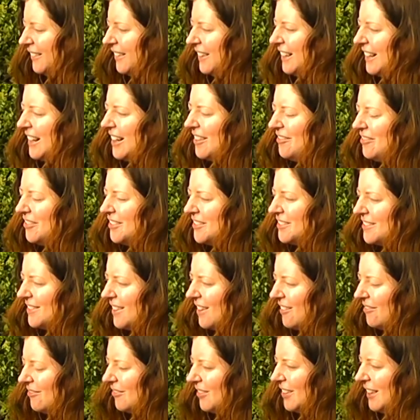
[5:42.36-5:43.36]
That heather's
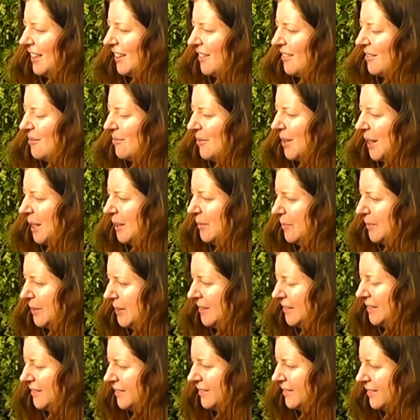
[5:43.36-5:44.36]
lovely at the
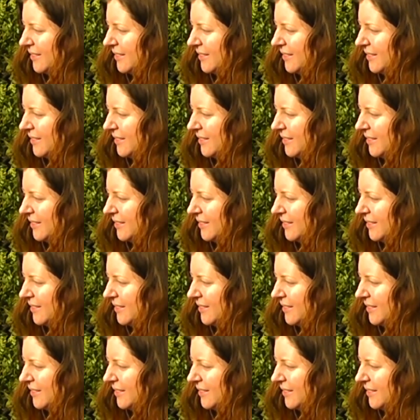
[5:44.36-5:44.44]
moment.